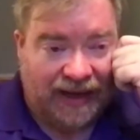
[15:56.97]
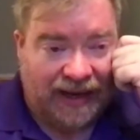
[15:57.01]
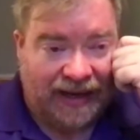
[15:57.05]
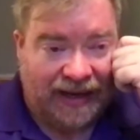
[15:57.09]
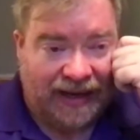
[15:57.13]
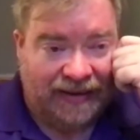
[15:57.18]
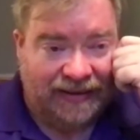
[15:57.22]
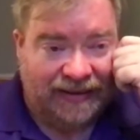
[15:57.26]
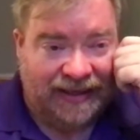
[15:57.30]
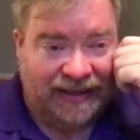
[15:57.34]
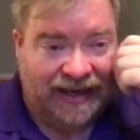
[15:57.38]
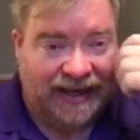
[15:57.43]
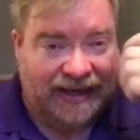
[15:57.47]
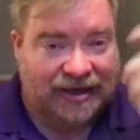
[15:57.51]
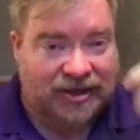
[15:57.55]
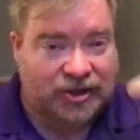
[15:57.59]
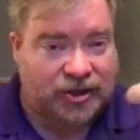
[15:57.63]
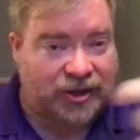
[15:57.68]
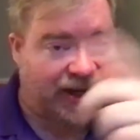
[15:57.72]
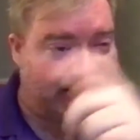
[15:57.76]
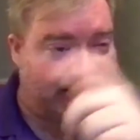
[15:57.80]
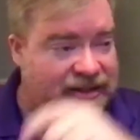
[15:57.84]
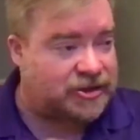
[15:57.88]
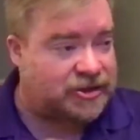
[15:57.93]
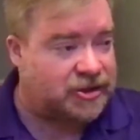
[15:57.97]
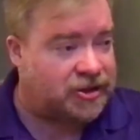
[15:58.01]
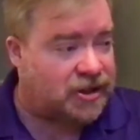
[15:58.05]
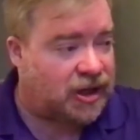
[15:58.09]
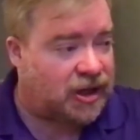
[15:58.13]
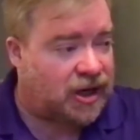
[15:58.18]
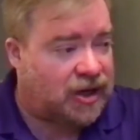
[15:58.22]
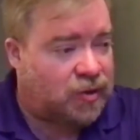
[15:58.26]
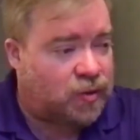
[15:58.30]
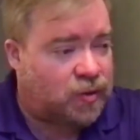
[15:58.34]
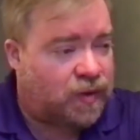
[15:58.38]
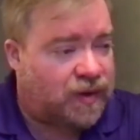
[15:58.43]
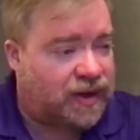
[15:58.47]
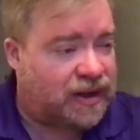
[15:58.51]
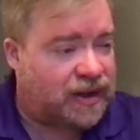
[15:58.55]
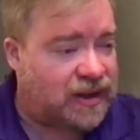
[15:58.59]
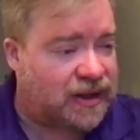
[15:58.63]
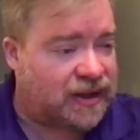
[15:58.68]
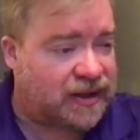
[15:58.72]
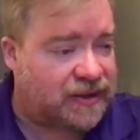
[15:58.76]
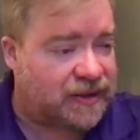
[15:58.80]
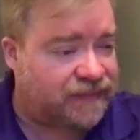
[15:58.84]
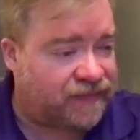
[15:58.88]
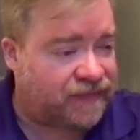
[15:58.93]
got a chance to talk with
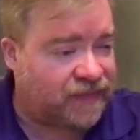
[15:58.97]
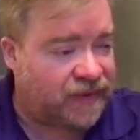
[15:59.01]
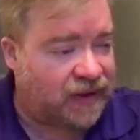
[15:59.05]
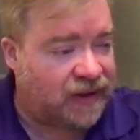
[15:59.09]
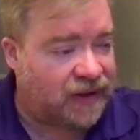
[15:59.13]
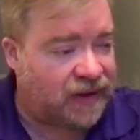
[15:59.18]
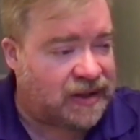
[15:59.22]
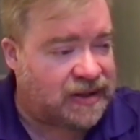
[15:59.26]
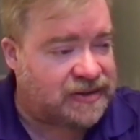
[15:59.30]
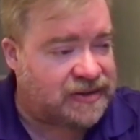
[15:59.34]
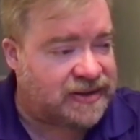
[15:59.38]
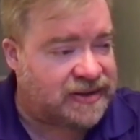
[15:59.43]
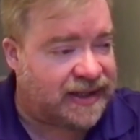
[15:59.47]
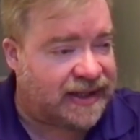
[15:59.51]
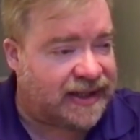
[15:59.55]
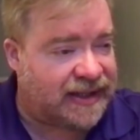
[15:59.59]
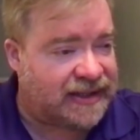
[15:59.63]
Cindy